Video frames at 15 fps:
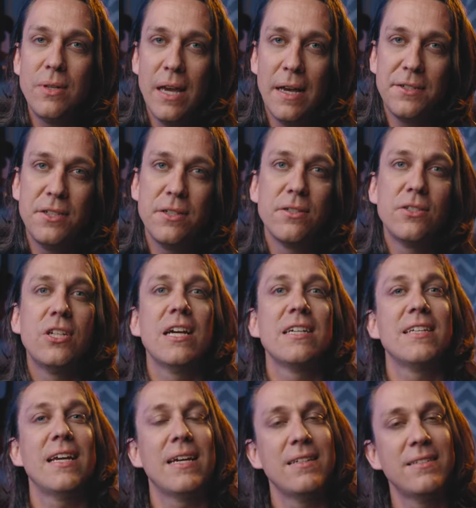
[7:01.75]
cashier's
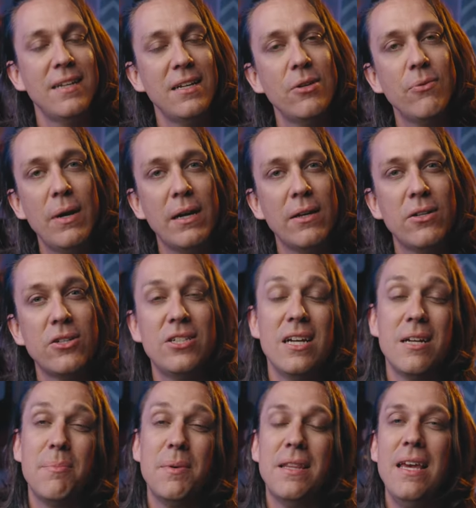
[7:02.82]
checks. I can send a regular
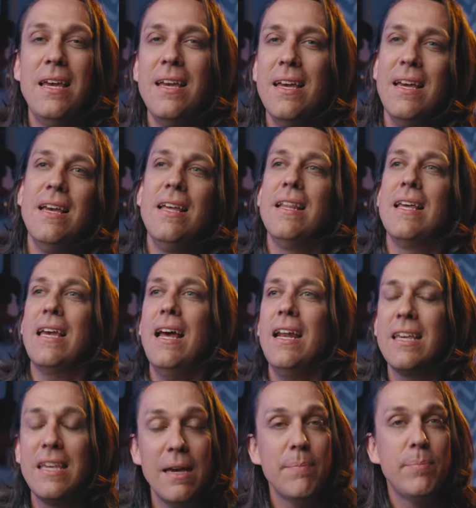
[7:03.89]
check. But they, they kind
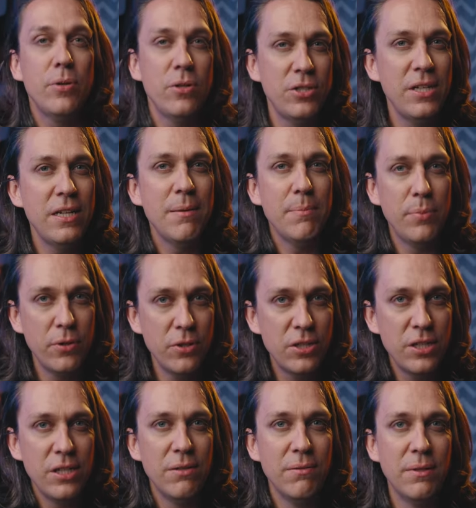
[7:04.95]
of kept pushing and
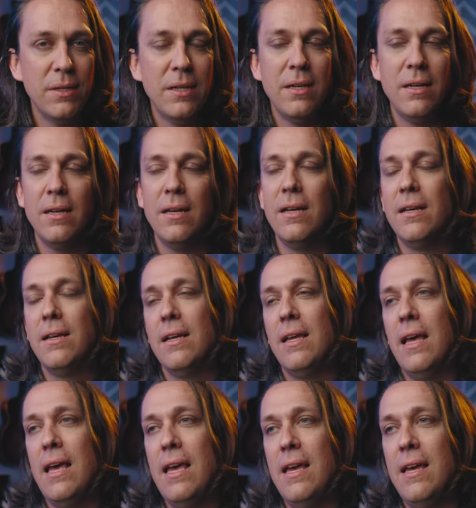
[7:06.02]
pushing.
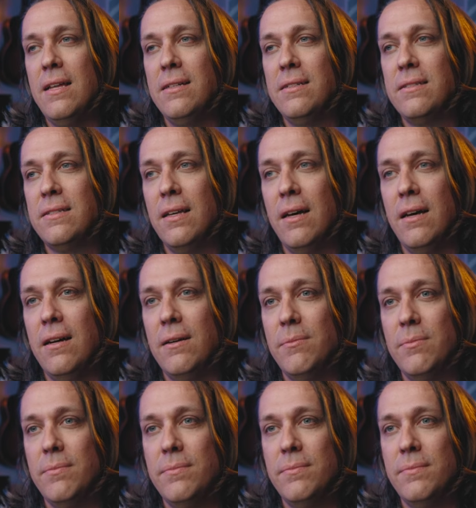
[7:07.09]
And
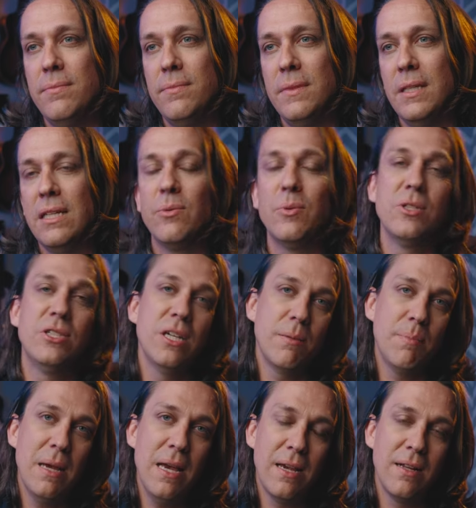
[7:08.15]
um, they would check
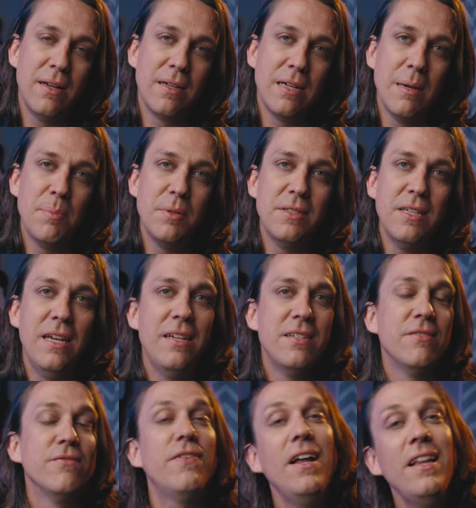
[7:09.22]
back in a couple days.
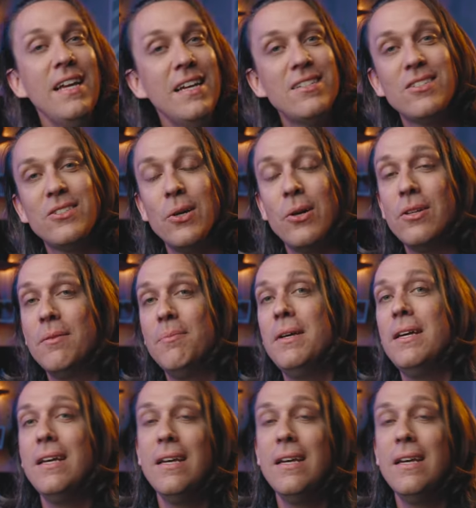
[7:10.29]
And finally, I just told them